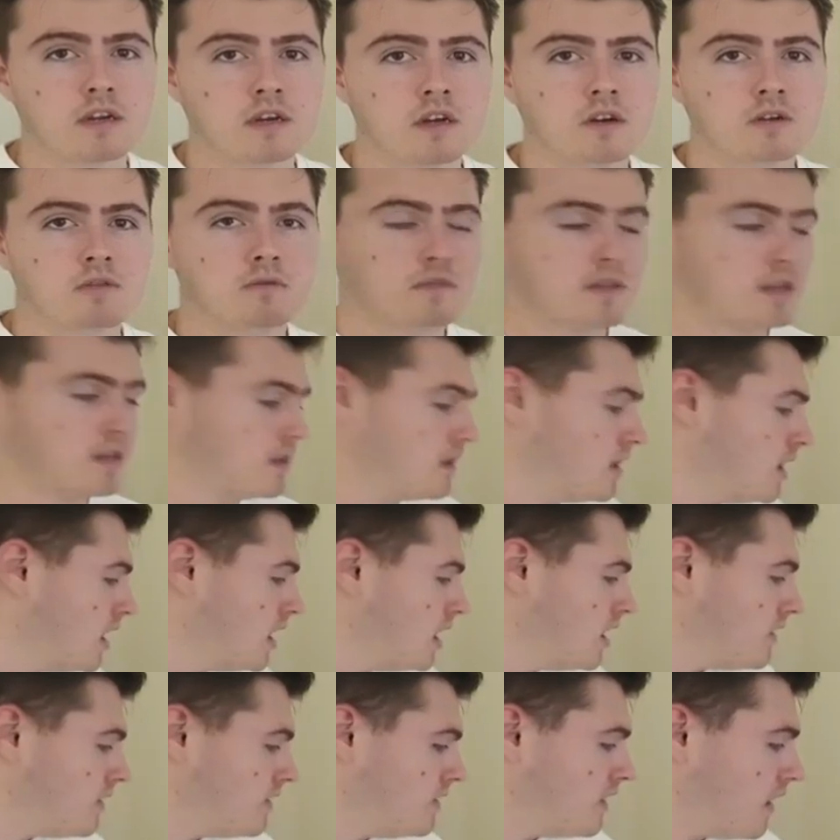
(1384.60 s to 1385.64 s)
You know,
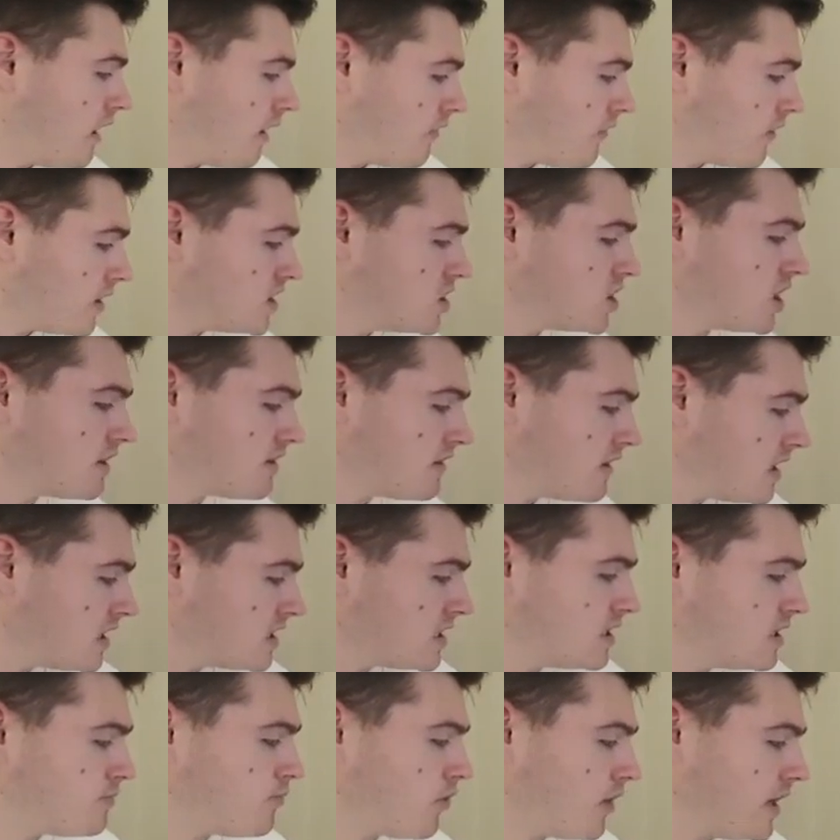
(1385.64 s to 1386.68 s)
I find generally
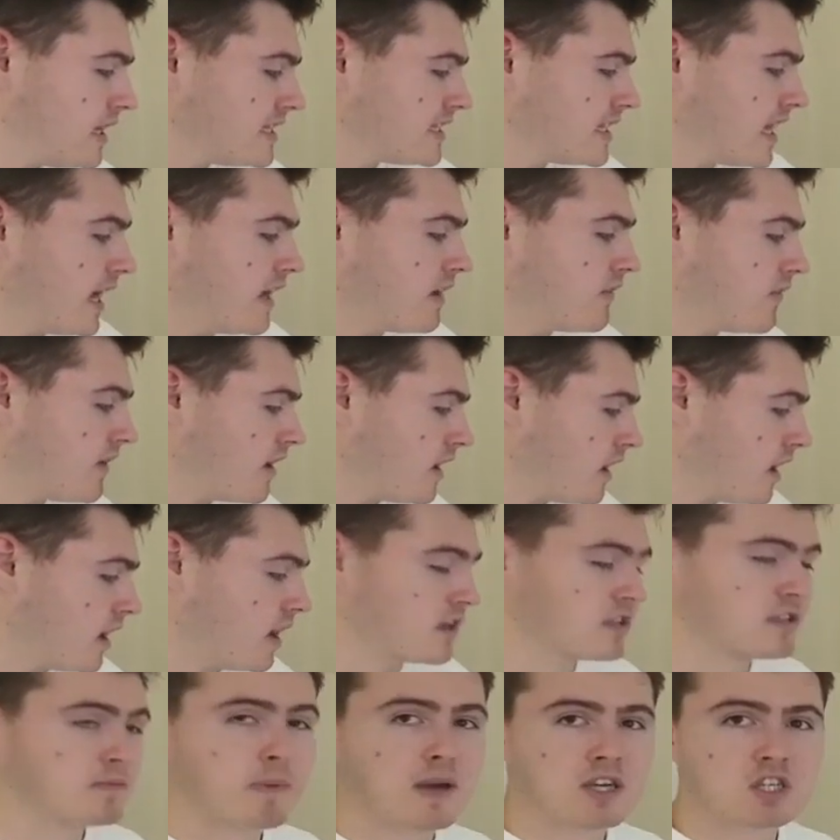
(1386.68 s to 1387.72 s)
this is pretty safe,
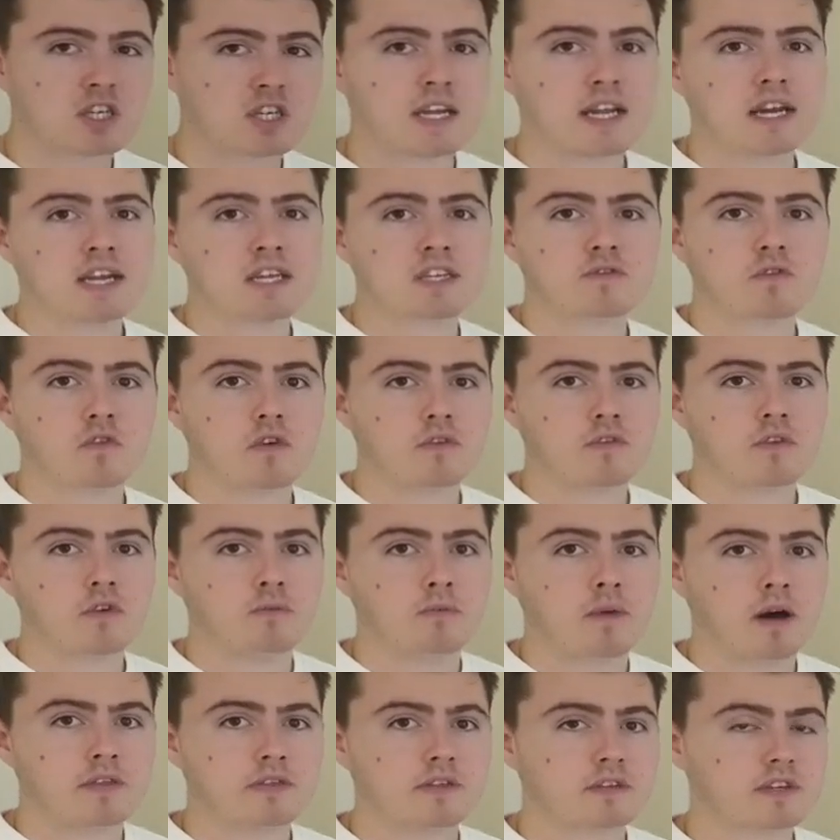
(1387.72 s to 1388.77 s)
especially at least for a few
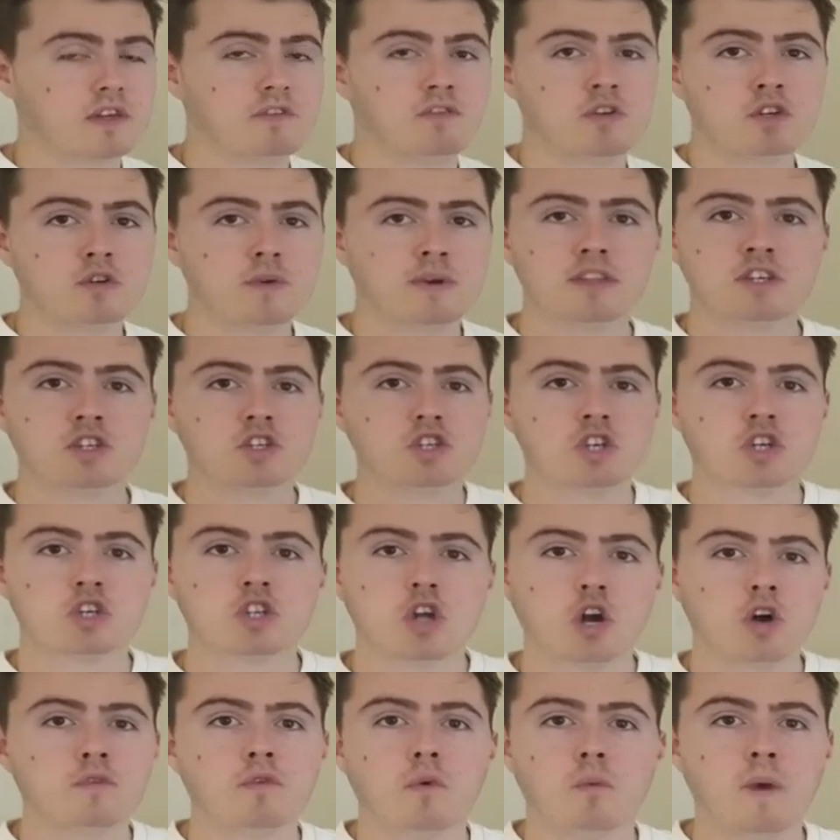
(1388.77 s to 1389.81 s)
months. If you're doing this just
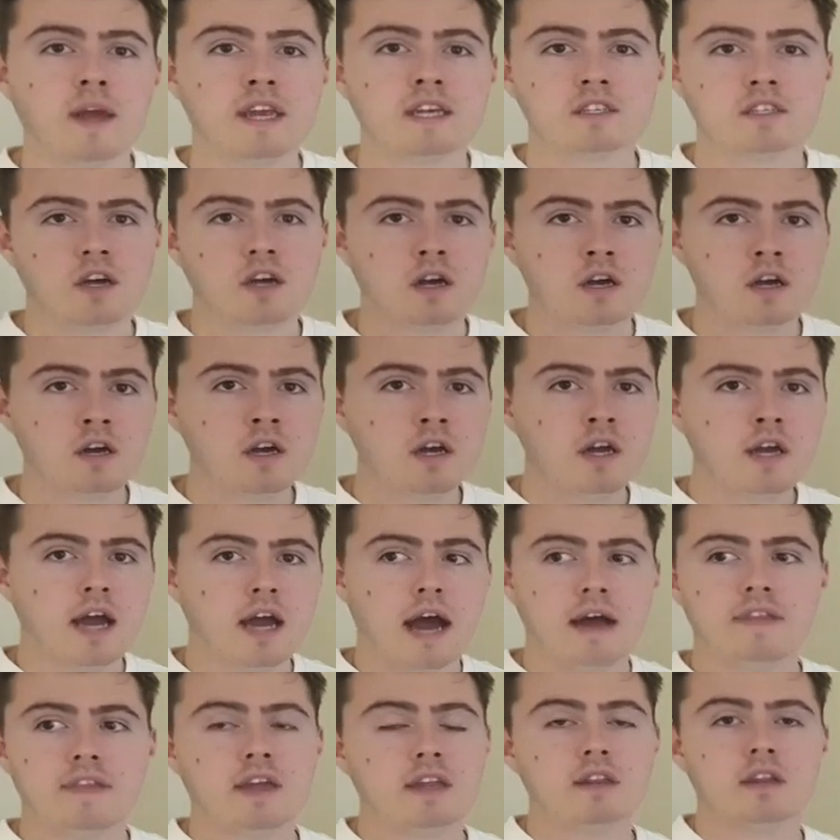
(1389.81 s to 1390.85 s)
over winter,
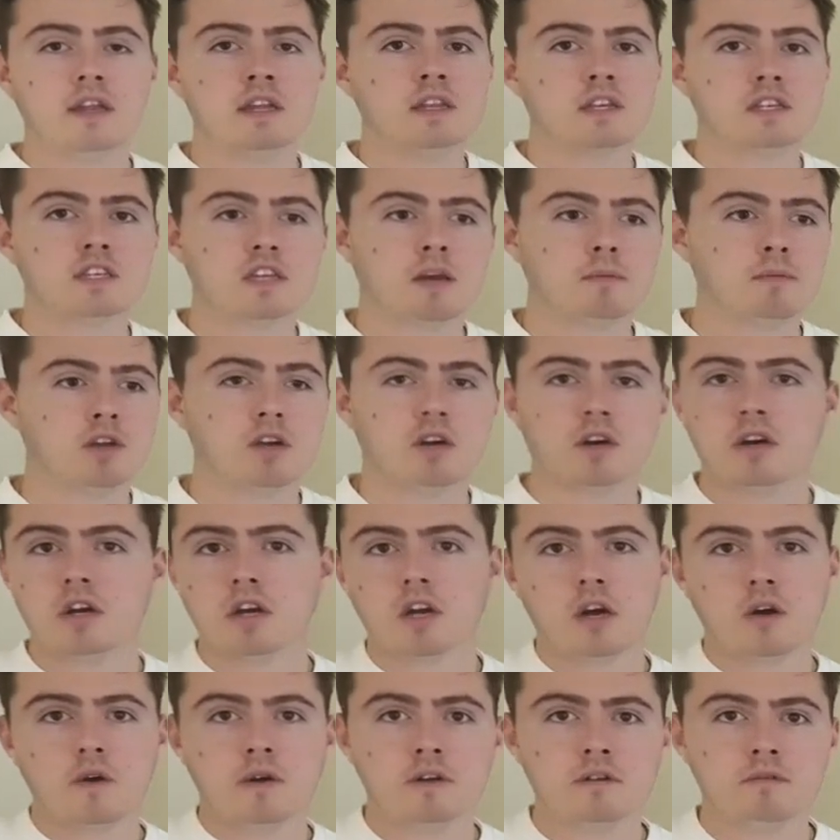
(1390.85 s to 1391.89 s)
and then in the summer you're
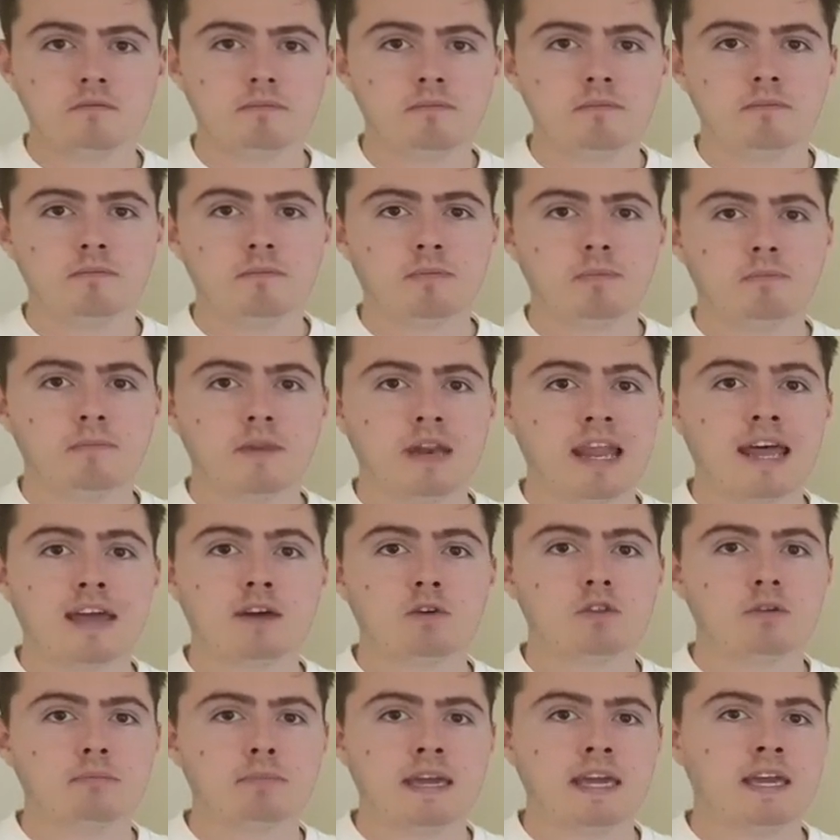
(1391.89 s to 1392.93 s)
gonna go and lay
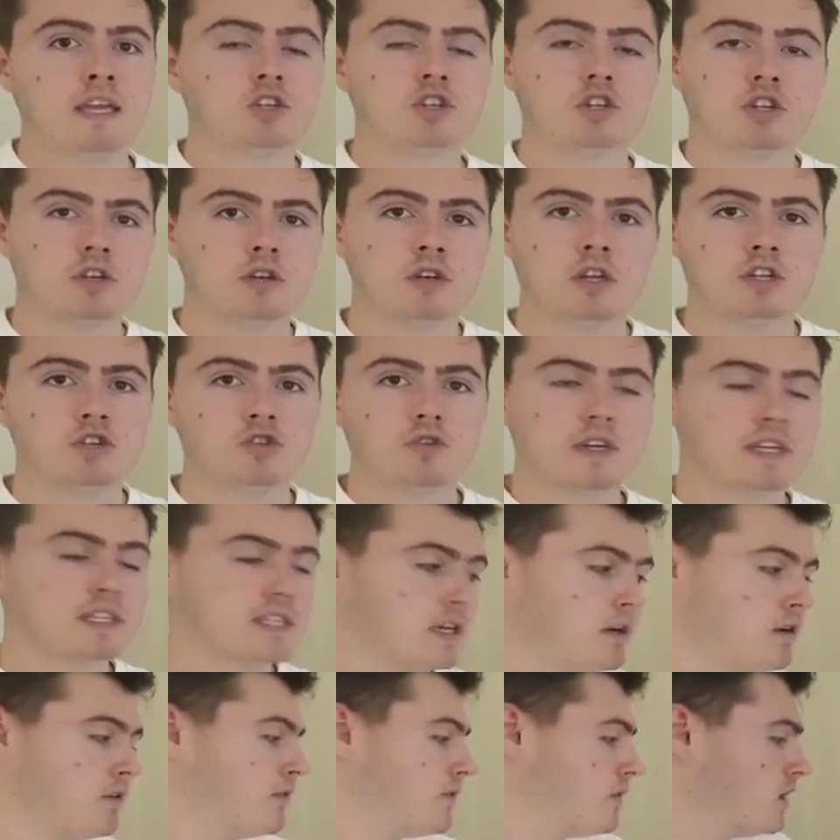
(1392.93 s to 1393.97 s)
on the beach and enjoy
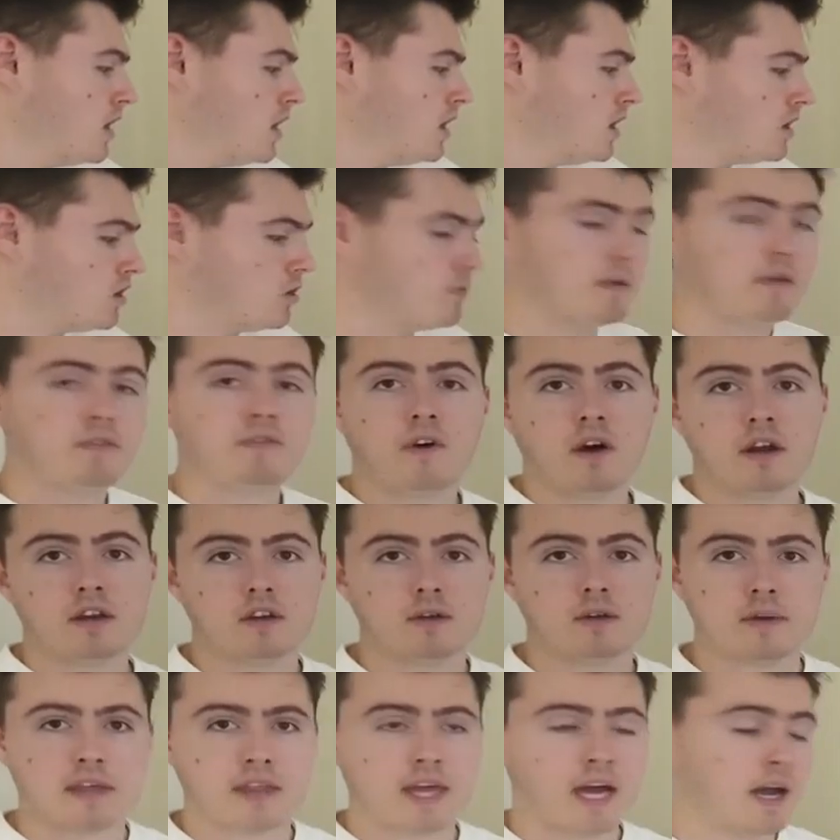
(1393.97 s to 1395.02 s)
yourself, you'll be fine
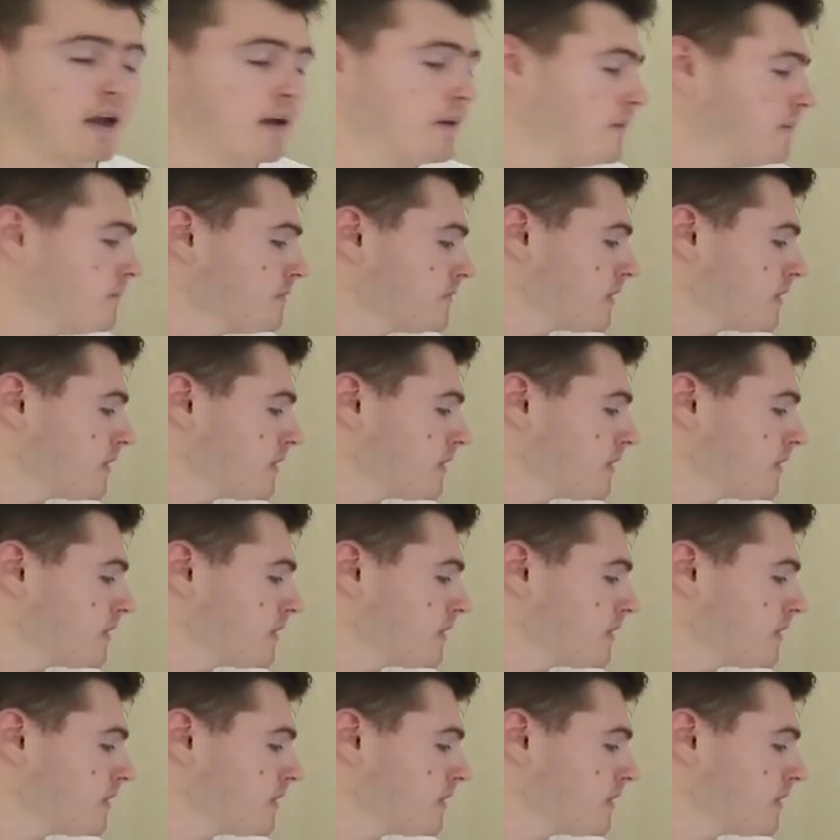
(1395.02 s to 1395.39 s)
doing that.